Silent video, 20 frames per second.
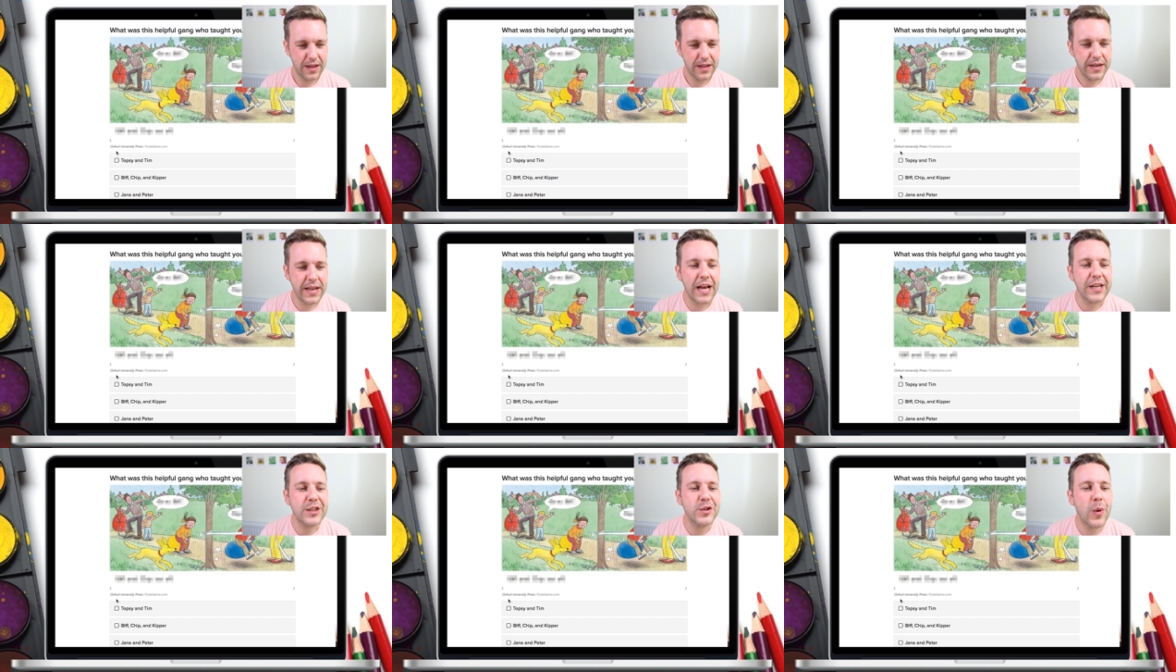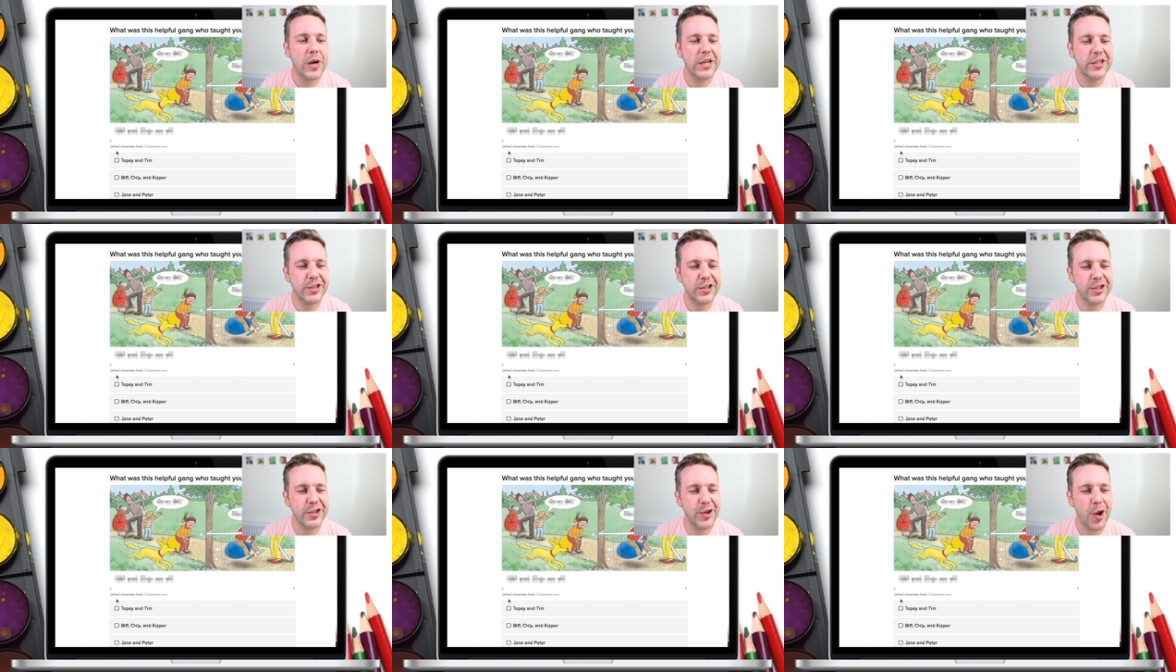Next
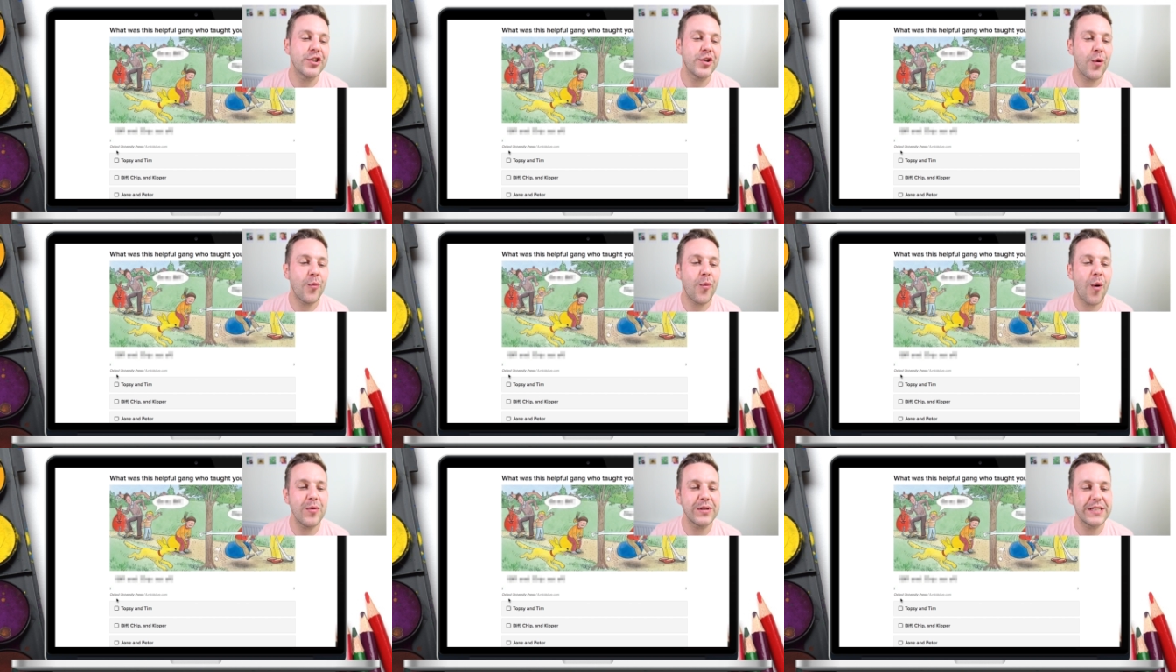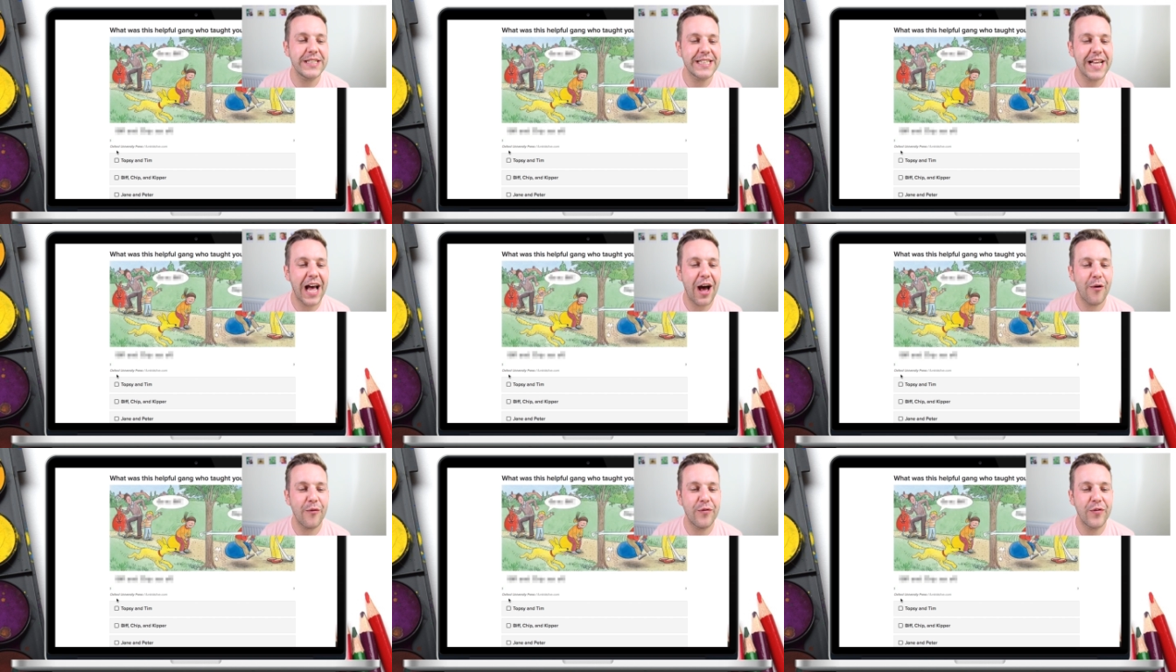question. What was this
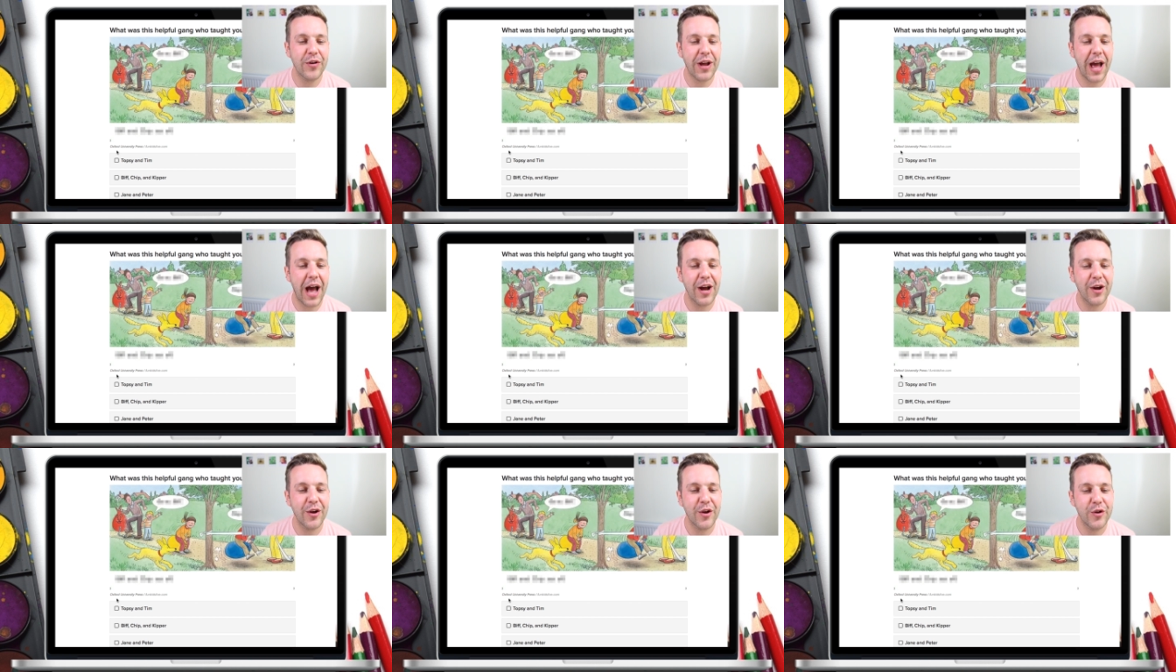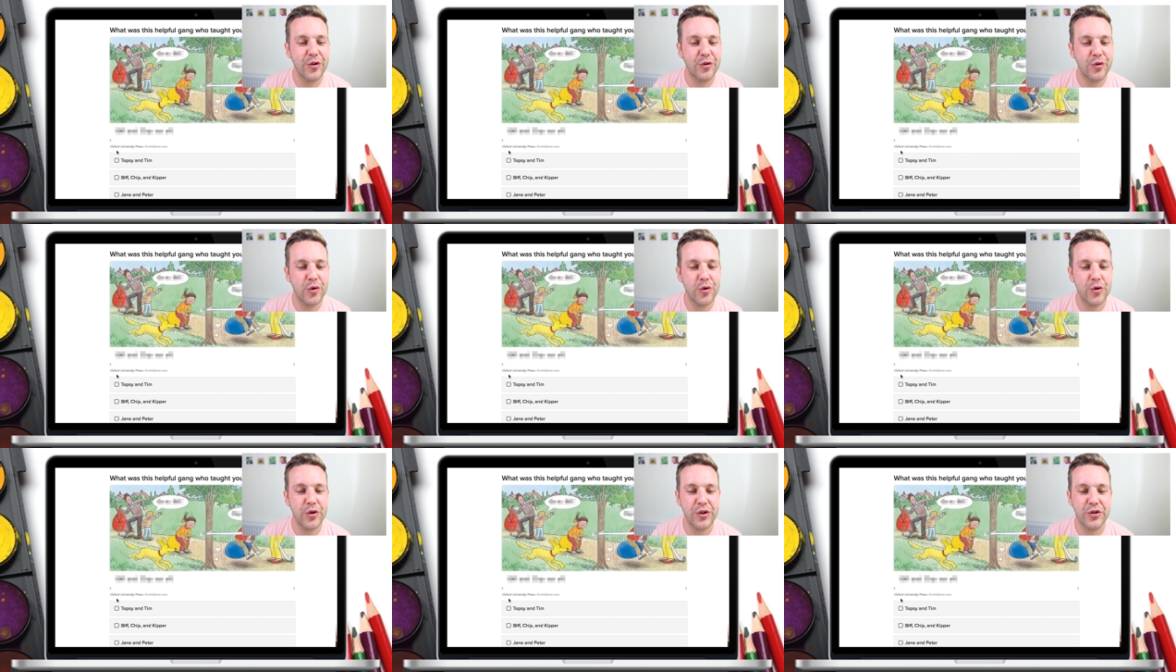helpful gang who
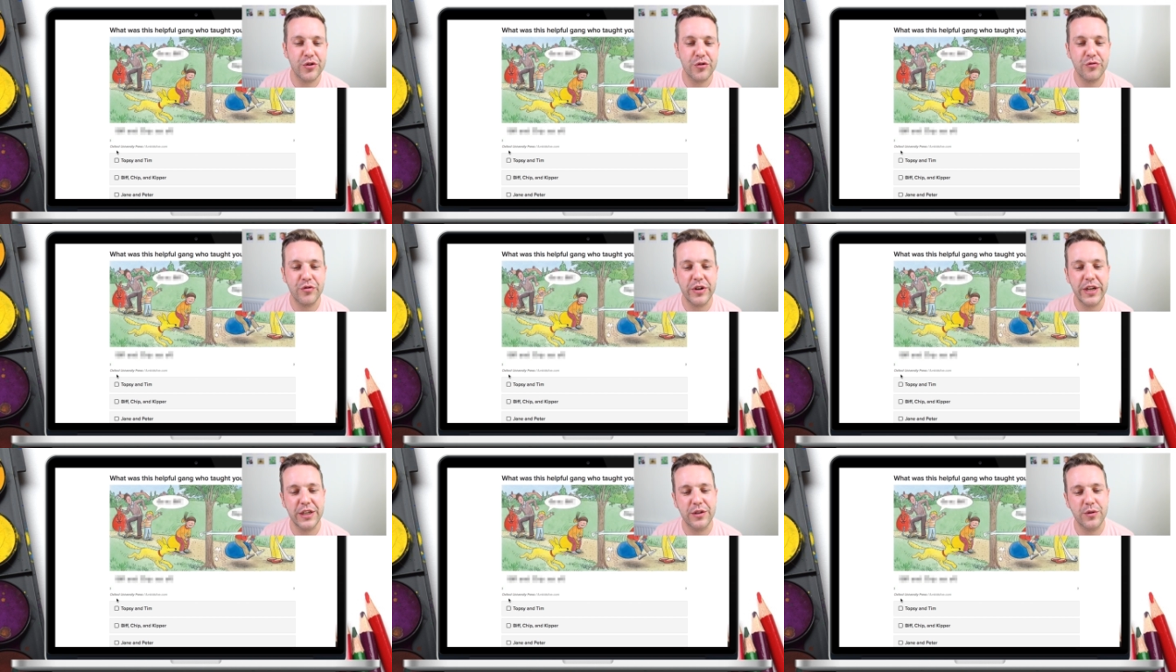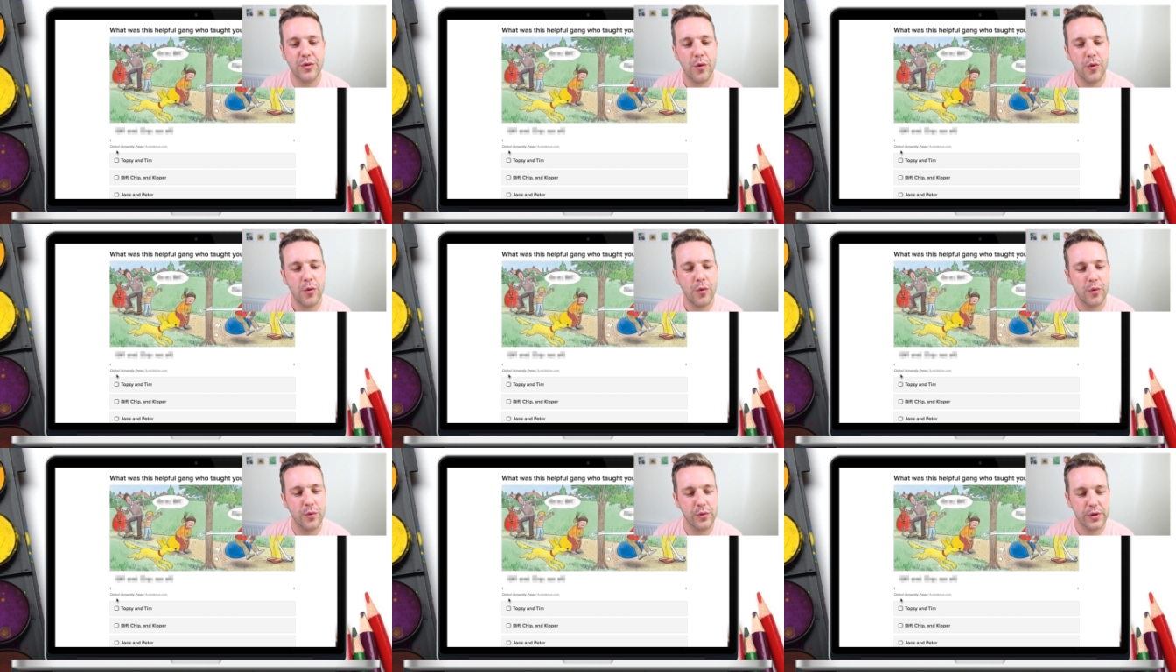taught you to read
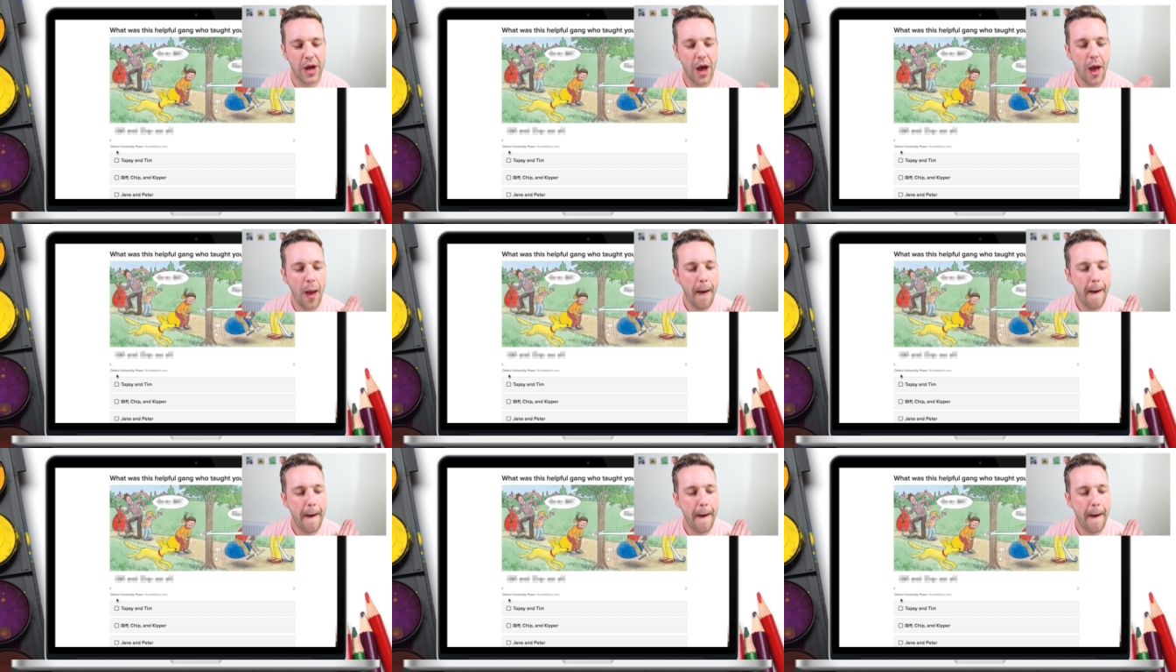called?